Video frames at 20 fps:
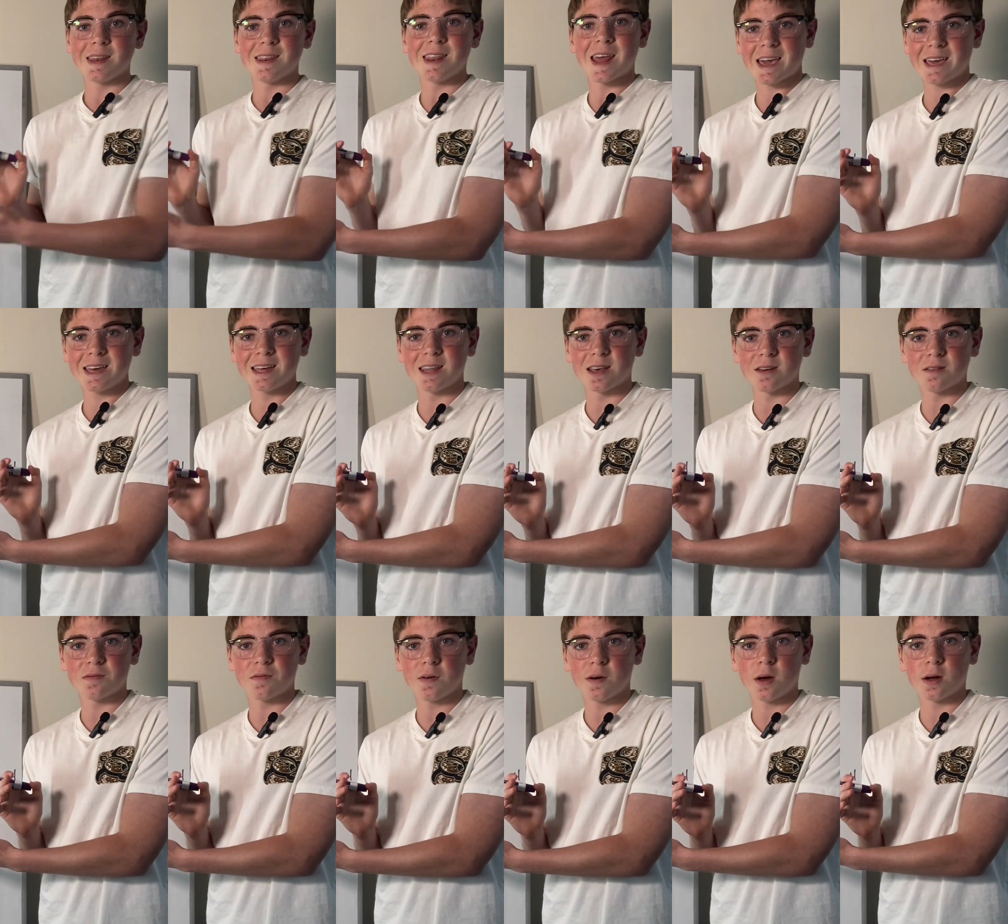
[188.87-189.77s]

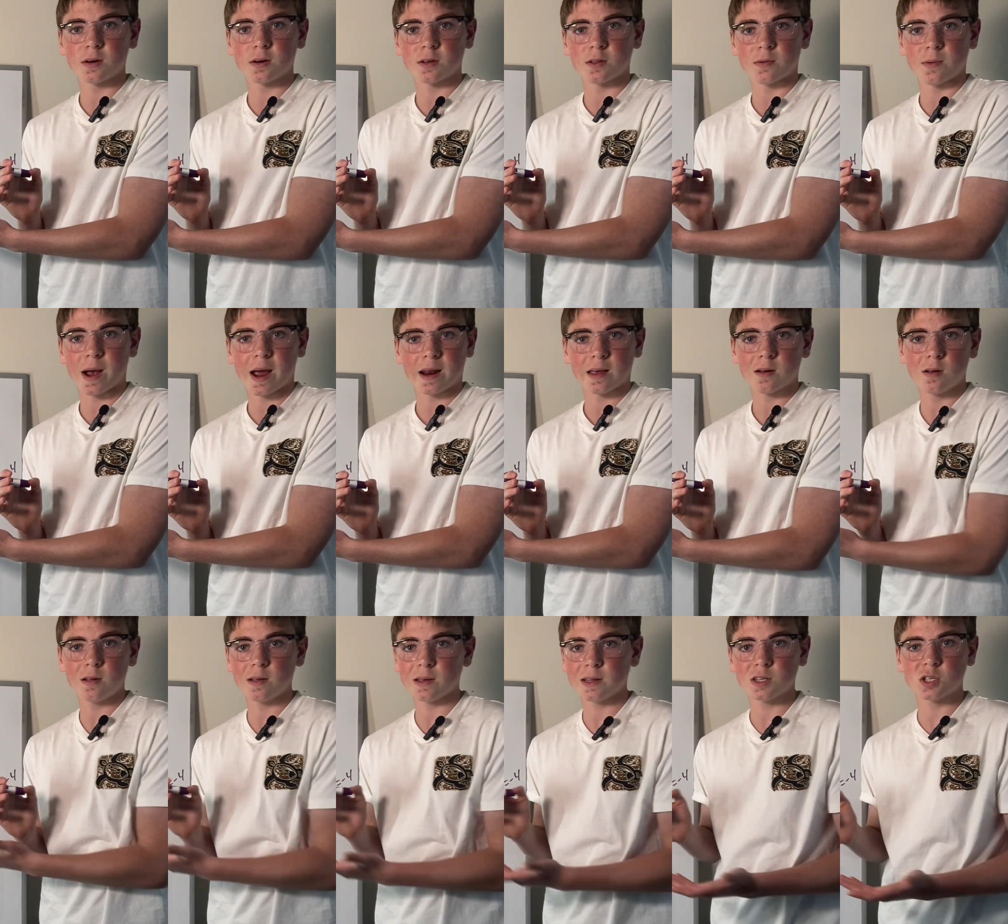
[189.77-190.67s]
negative under the
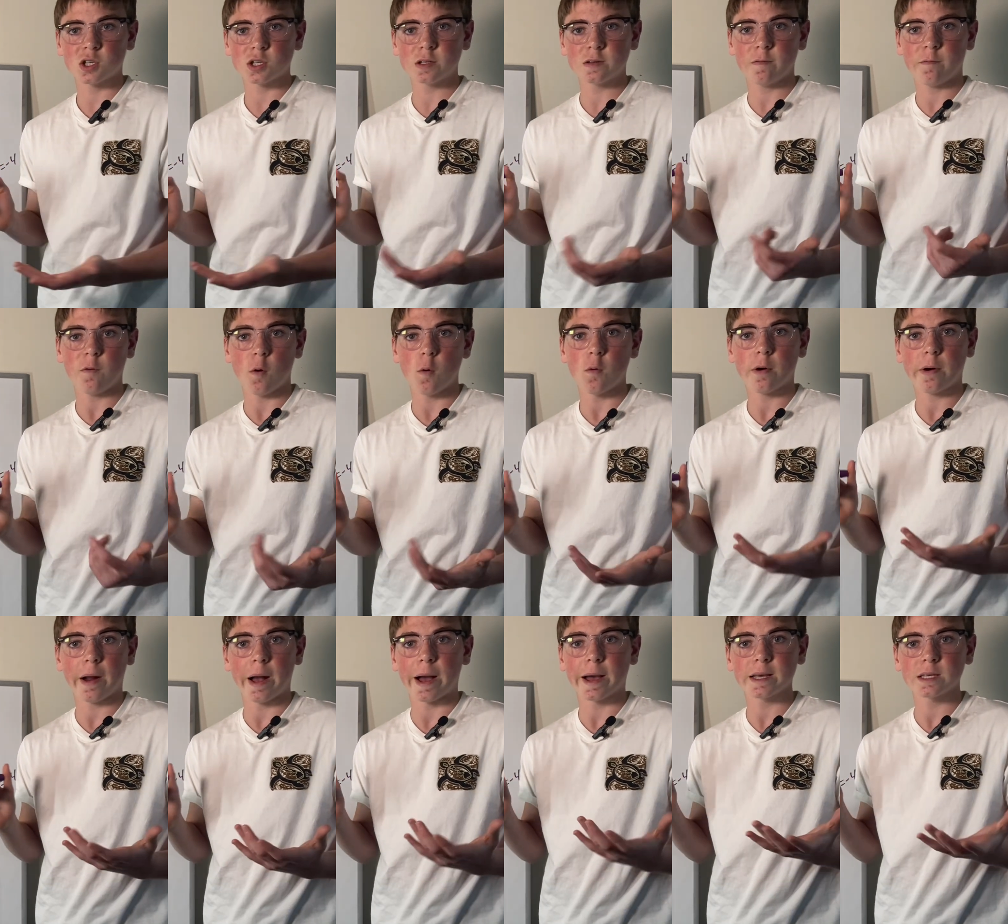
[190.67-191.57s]
radical, it's just
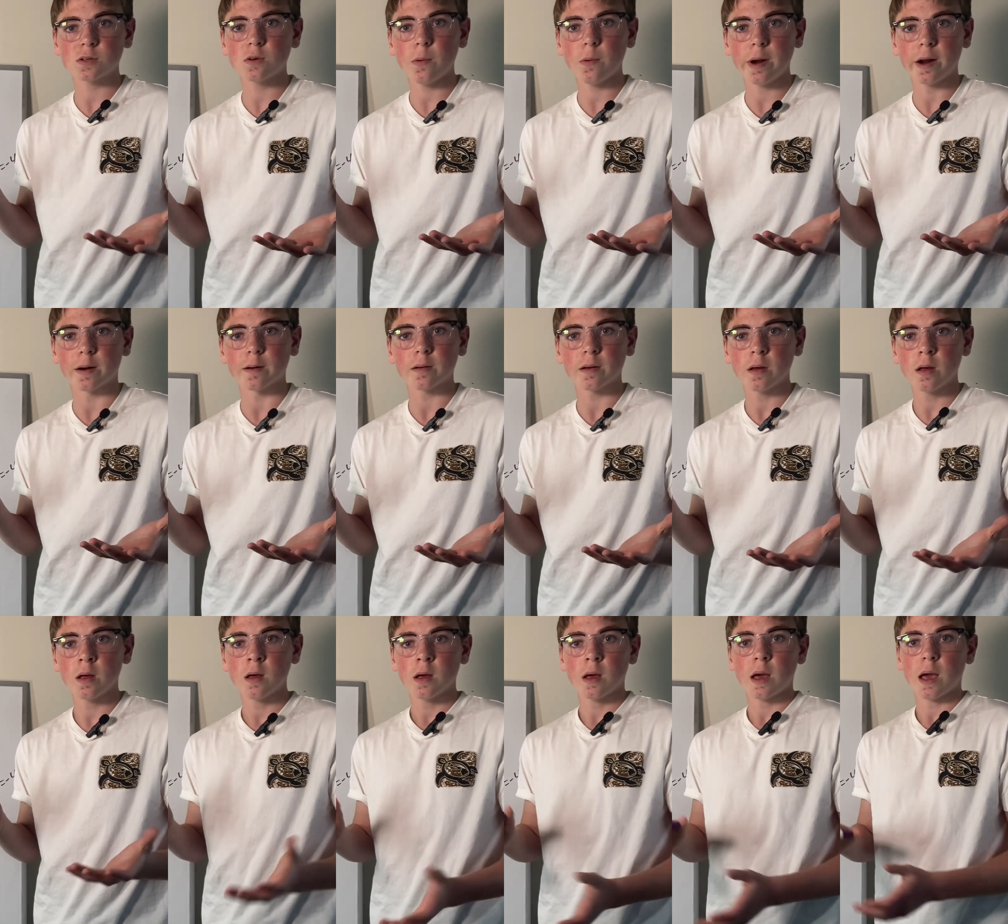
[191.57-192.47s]
4I squared.
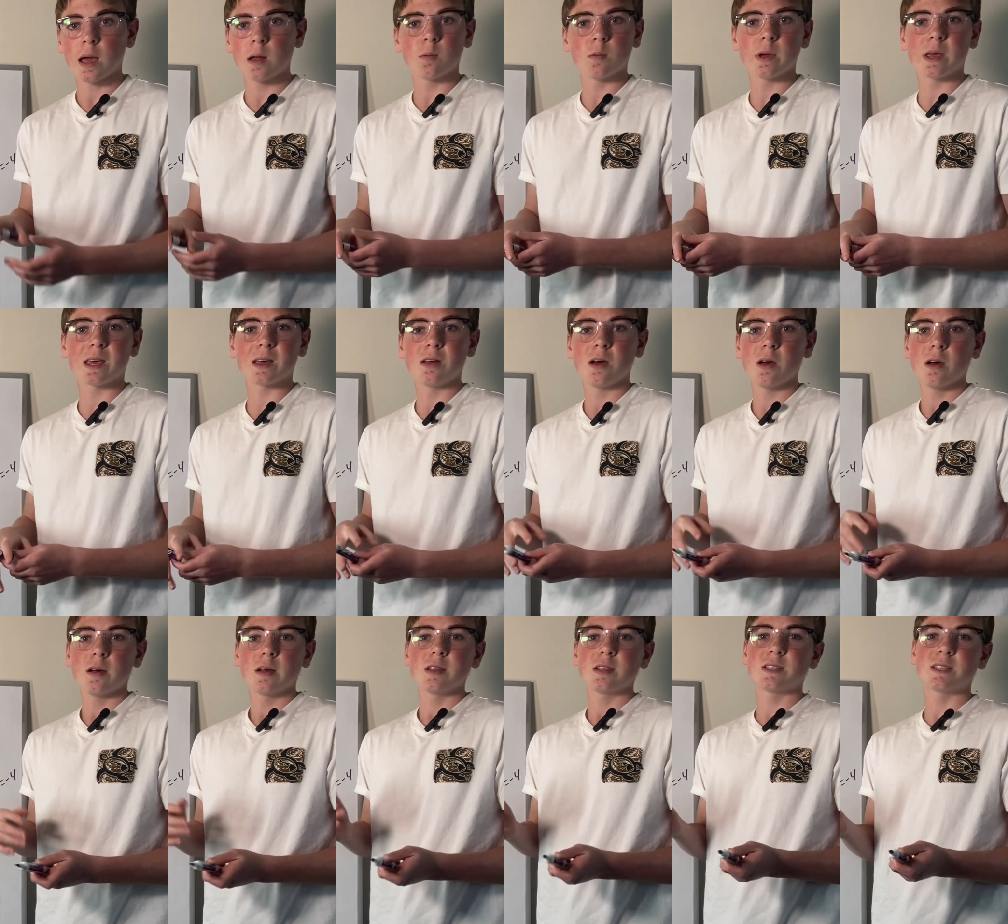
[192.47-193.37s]
And we could
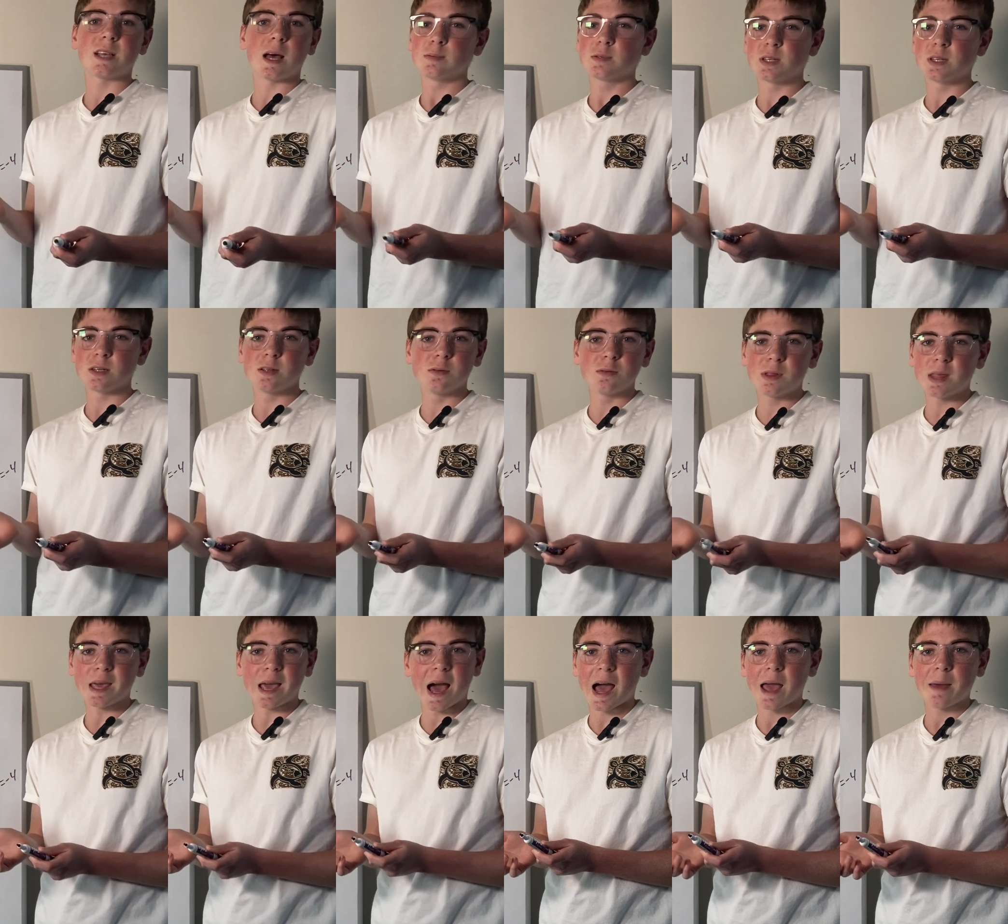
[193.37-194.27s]
substitute
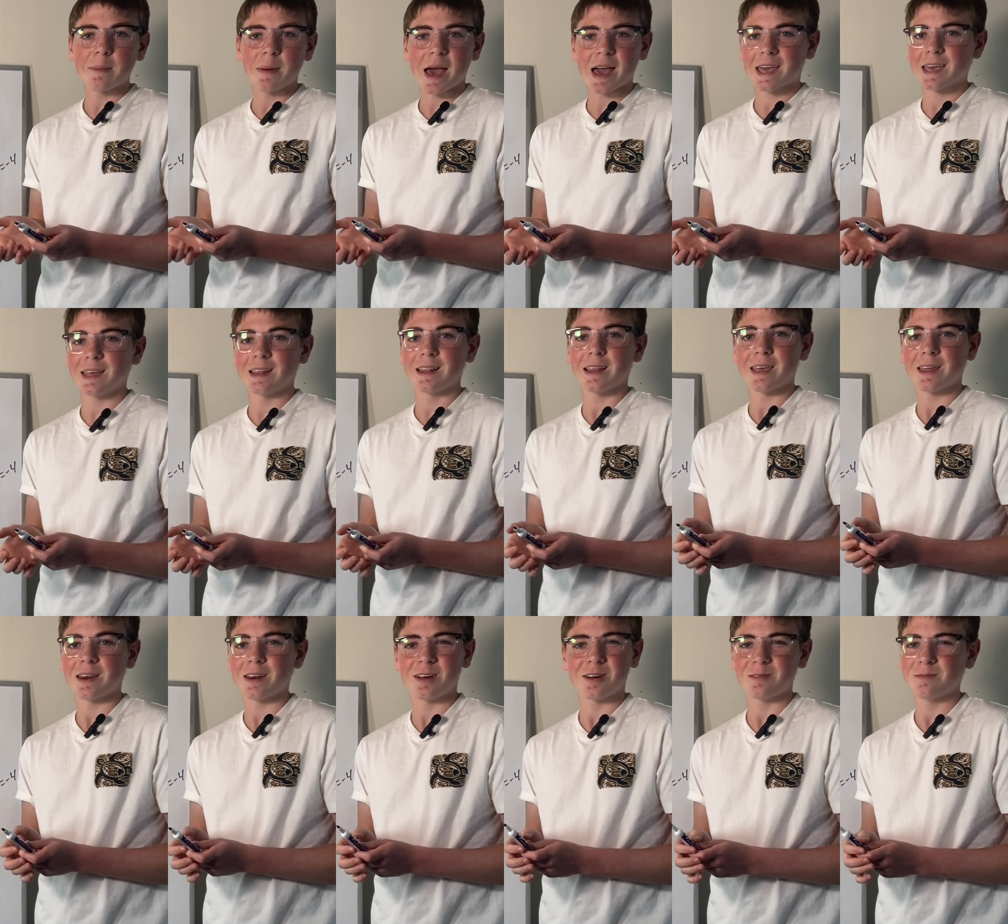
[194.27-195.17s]
the I back in
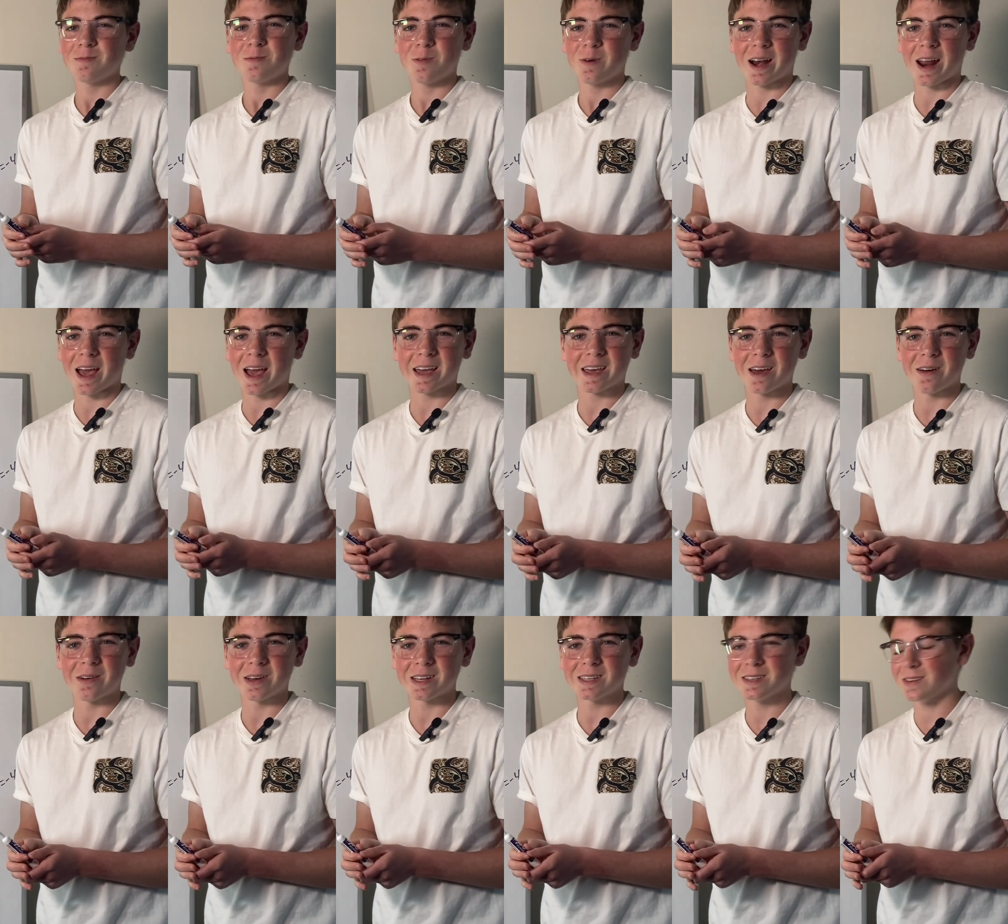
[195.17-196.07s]
later. We're not
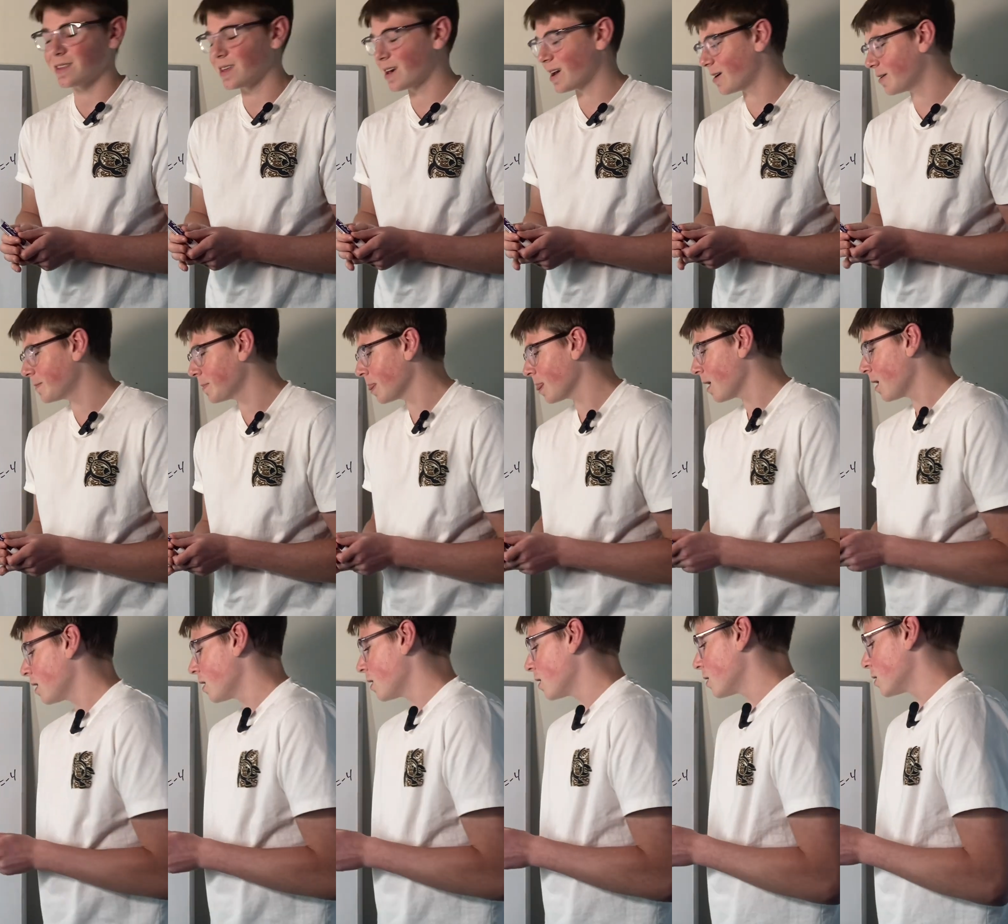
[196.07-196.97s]
going to, though.
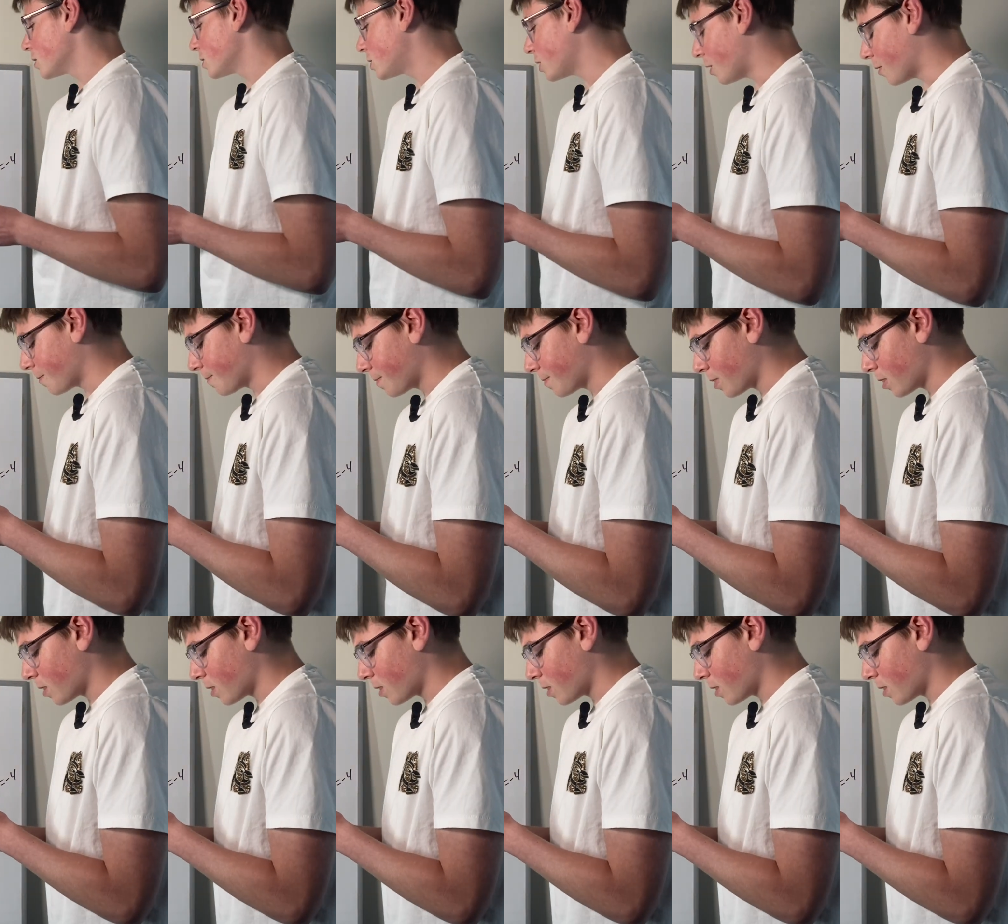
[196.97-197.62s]
So